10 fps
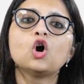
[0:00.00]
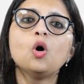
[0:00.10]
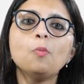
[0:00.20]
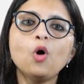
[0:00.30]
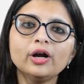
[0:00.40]

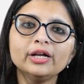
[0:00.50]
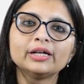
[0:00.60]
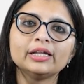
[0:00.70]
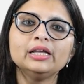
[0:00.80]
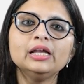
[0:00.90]

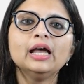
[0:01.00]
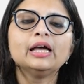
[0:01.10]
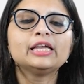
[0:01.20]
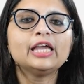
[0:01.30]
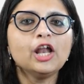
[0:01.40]
commodity
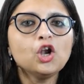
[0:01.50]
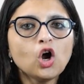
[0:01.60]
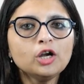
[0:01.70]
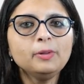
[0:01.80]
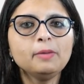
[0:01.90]

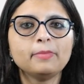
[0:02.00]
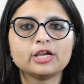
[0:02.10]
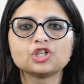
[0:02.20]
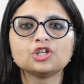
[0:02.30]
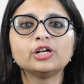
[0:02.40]
cannot be
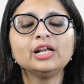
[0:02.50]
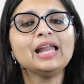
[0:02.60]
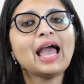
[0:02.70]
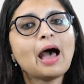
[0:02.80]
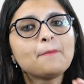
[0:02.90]
measured in
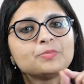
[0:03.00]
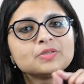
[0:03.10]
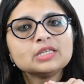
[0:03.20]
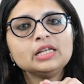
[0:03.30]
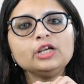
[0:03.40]

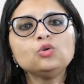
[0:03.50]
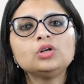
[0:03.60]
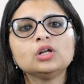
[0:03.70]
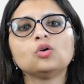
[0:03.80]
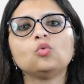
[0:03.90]

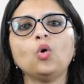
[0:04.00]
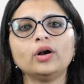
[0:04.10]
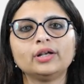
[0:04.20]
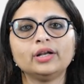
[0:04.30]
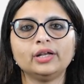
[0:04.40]
absolute
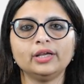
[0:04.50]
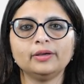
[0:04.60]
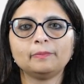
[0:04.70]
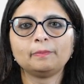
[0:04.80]
quantity.